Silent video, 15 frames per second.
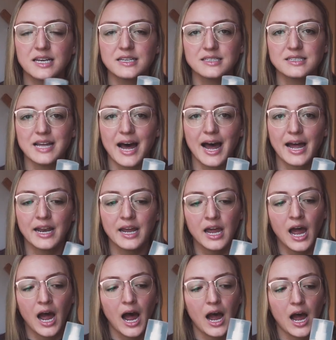is that
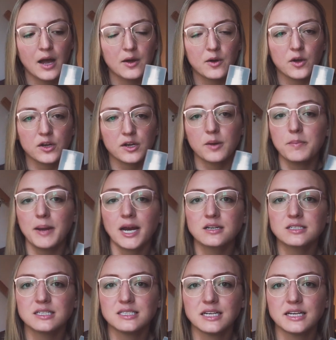compared
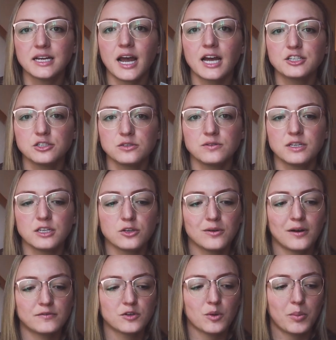to DEET, I do think you
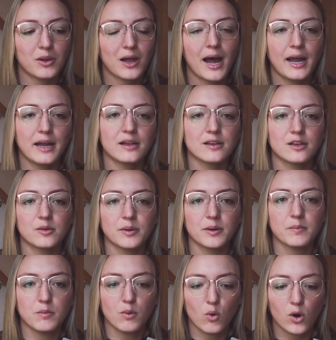have to apply a little
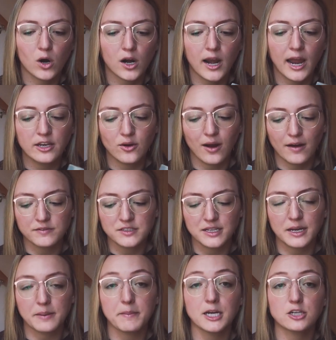bit more, and you have to
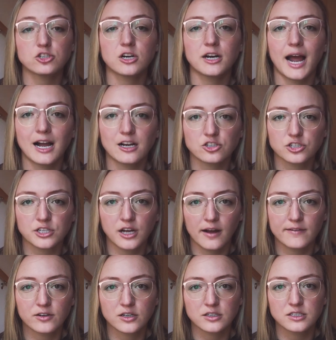like make sure it actually
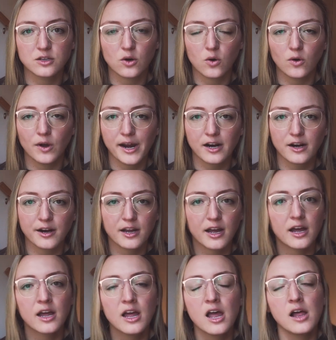covers the whole
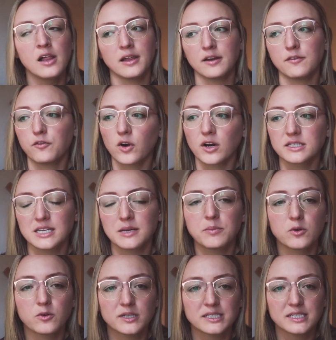area. Like for
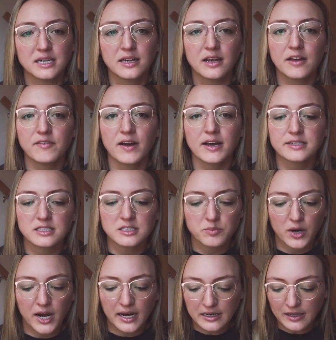example, with DEET, if I
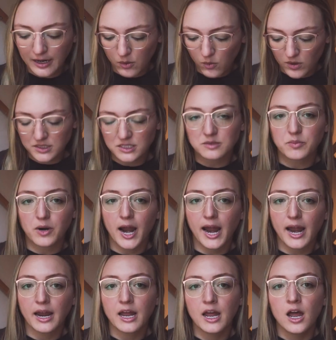sprayed like one
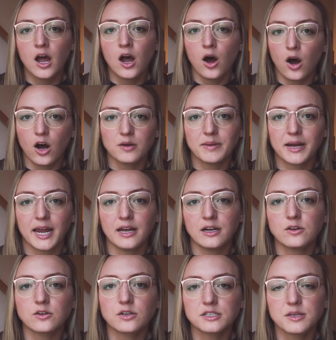spray on my
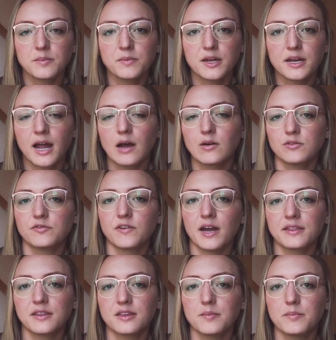ankle or something, I would
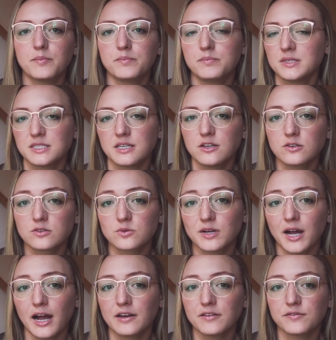find that the mosquitoes would
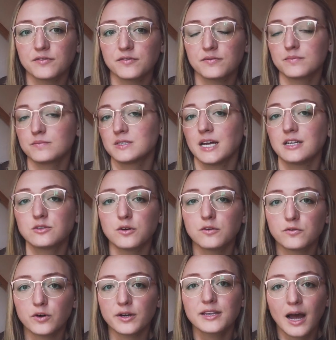kind of tend to
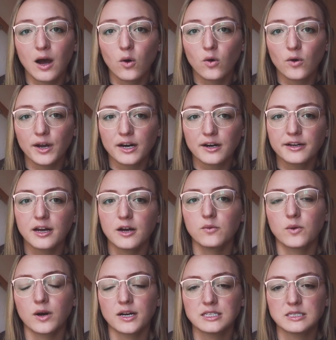avoid that whole area,
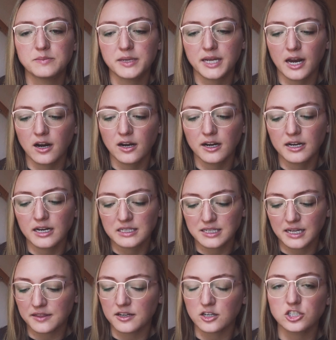whereas picaridin, it's
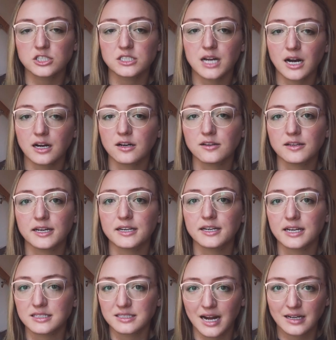like they're just not gonna land
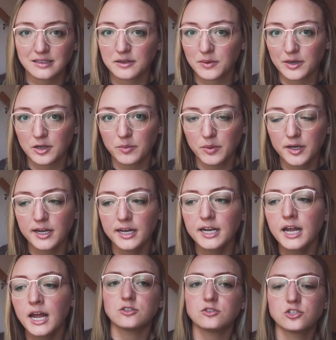exactly where you put
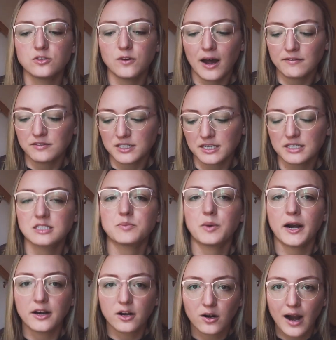it. You do have to like
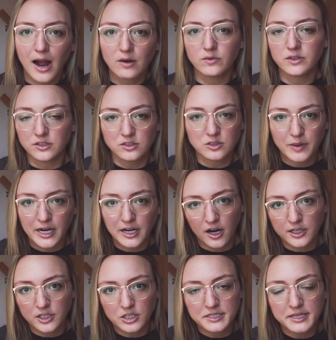spread it around when you spray it
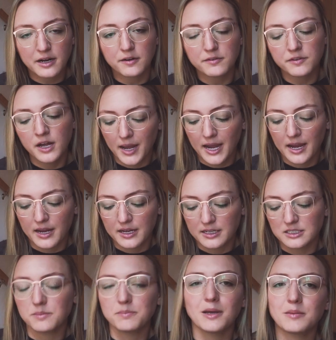on yourself,
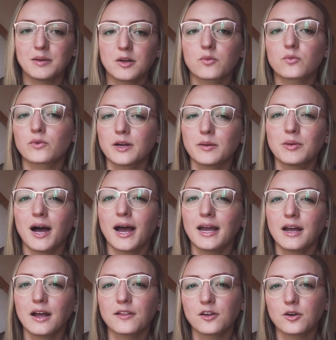and maybe reapply
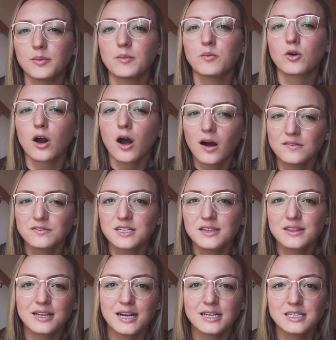it a little bit more often
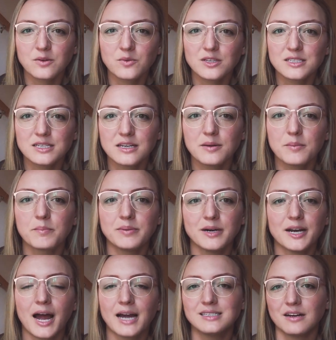than I did with DEET,
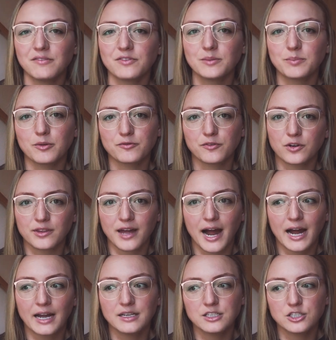but I definitely prefer
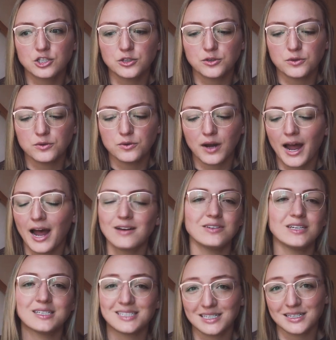that to
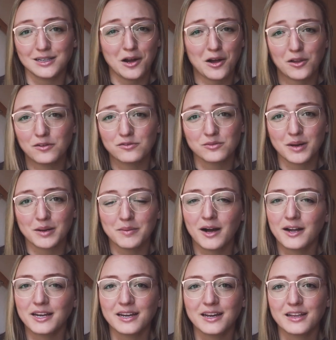having DEET all over my
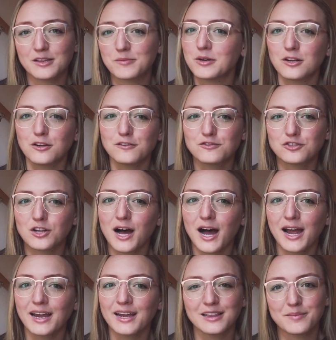body in the middle of
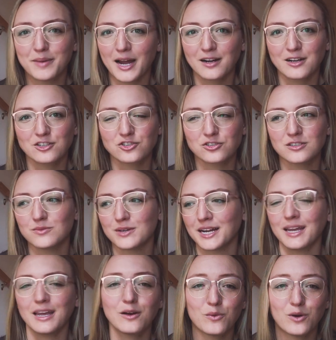July in the backcountry when I
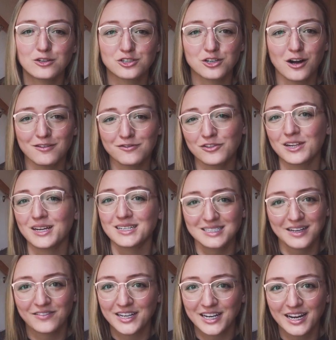can't wash it off for like
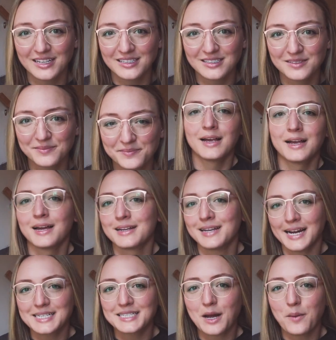7 days. Next